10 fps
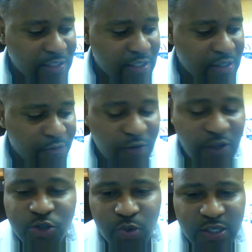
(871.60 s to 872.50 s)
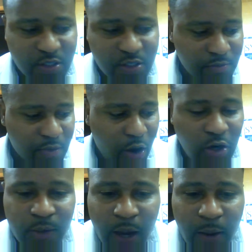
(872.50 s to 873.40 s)
individualism,
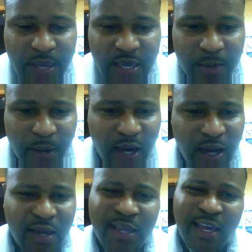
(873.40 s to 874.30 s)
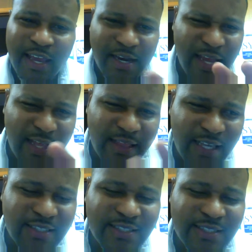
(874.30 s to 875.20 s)
all about me and mine. And
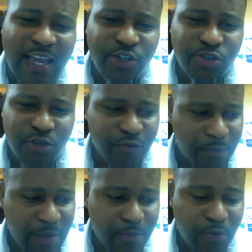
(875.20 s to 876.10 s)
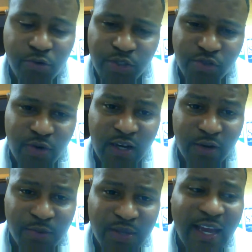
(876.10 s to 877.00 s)
that's dangerous for people who are
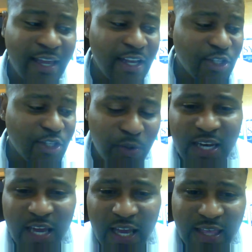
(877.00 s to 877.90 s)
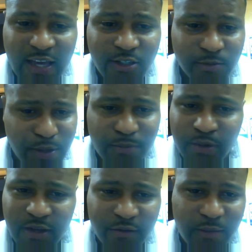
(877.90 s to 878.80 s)
struggling. We got 29,000
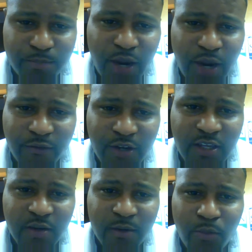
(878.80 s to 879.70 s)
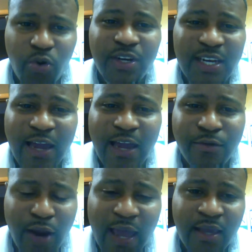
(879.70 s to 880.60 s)
people living in poverty here, more than
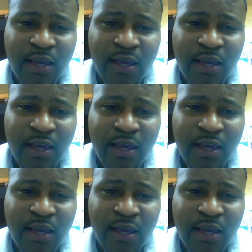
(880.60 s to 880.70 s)
Iraq.